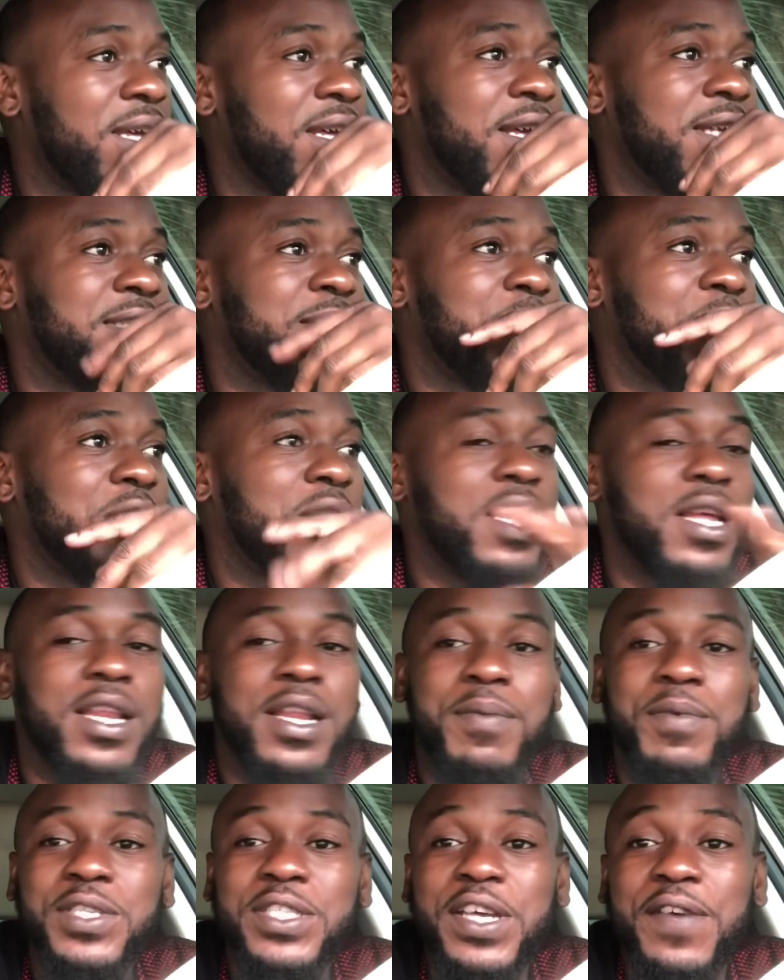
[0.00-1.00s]
You see me? Let
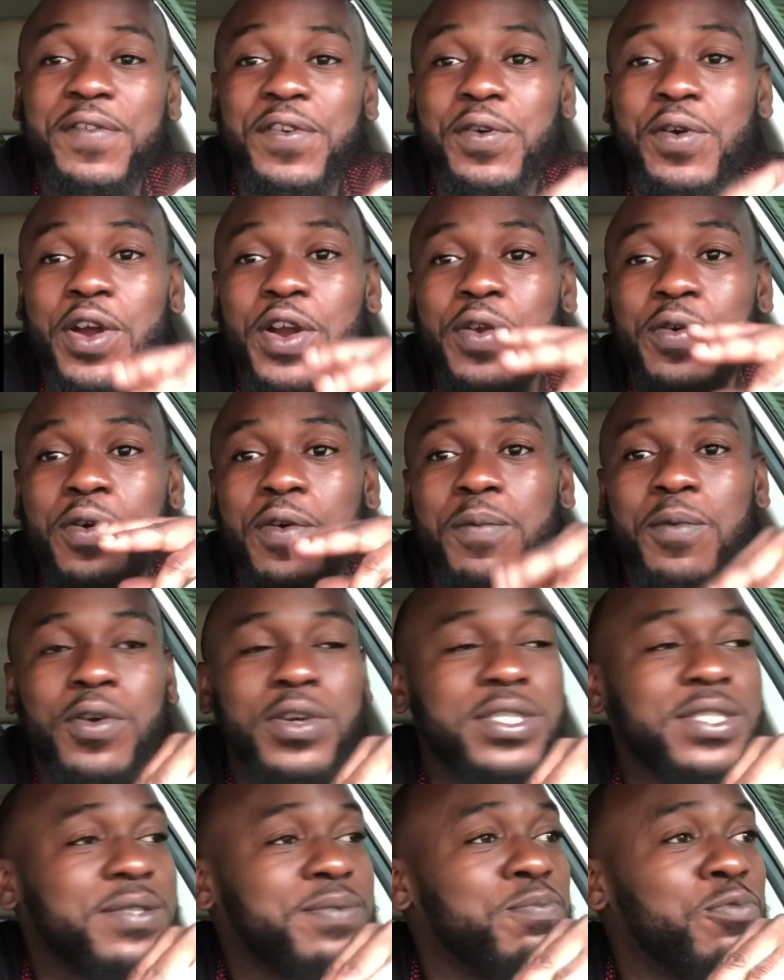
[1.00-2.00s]
me see if you want to know more
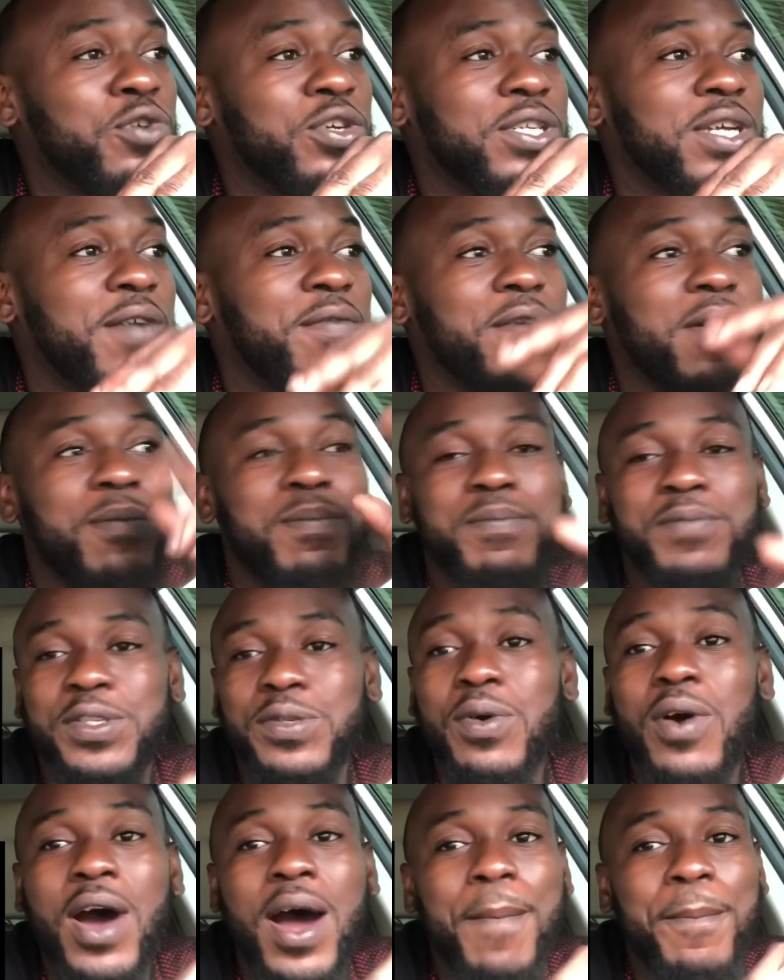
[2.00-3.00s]
songs from
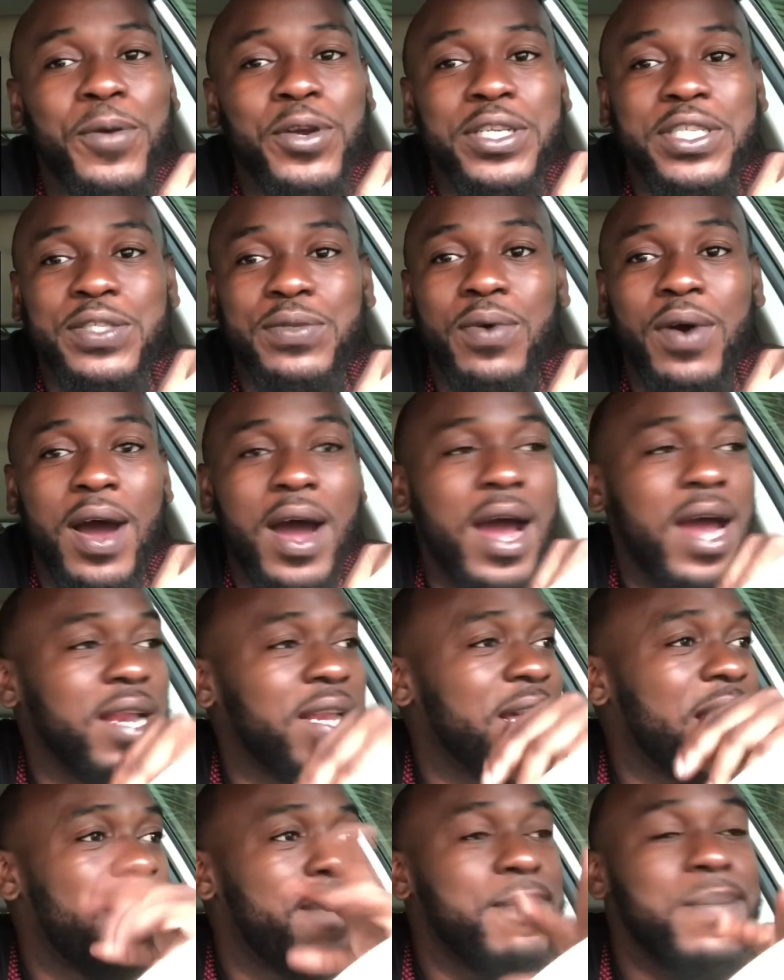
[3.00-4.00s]
Swan, Prince Swan,
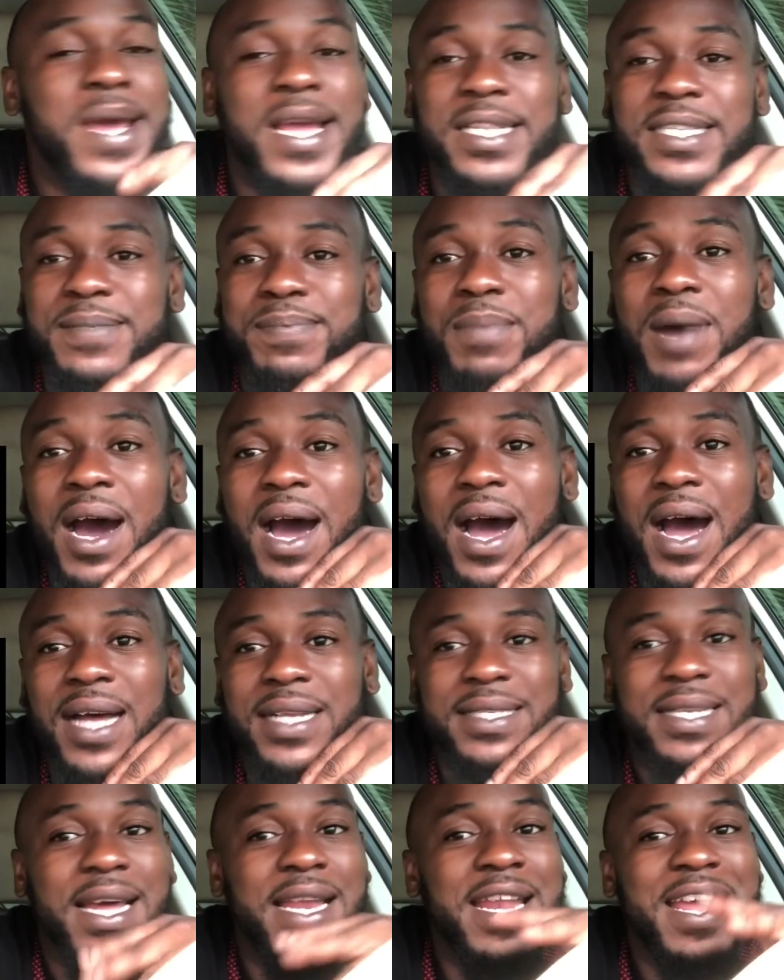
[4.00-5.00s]
yeah, and Medz
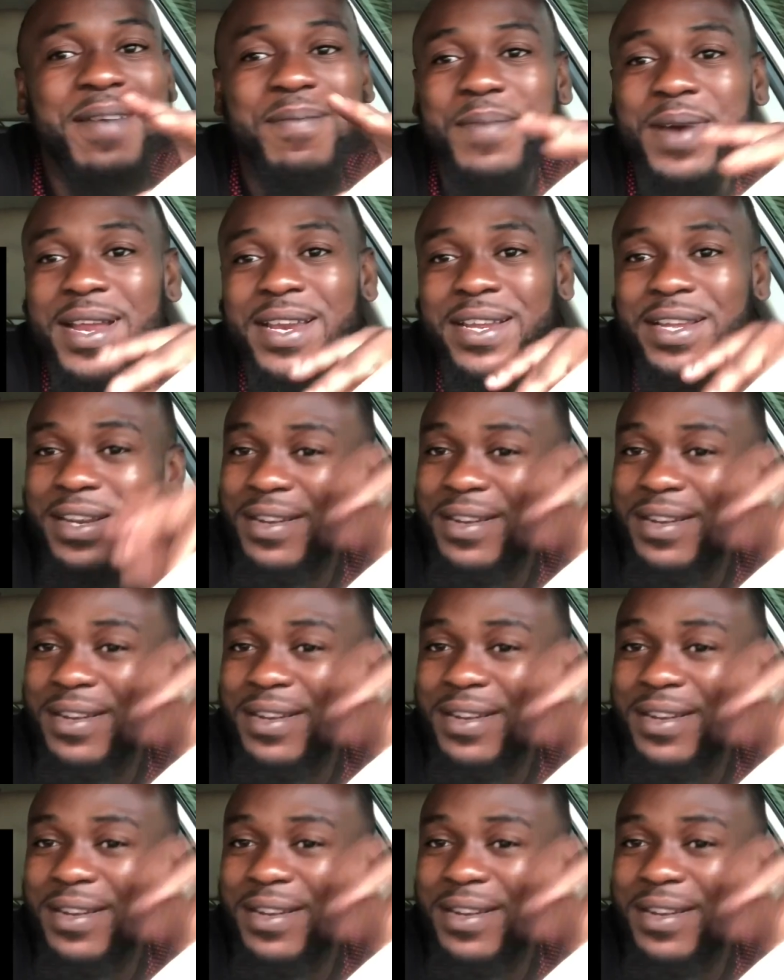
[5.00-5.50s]
Boss and them, man.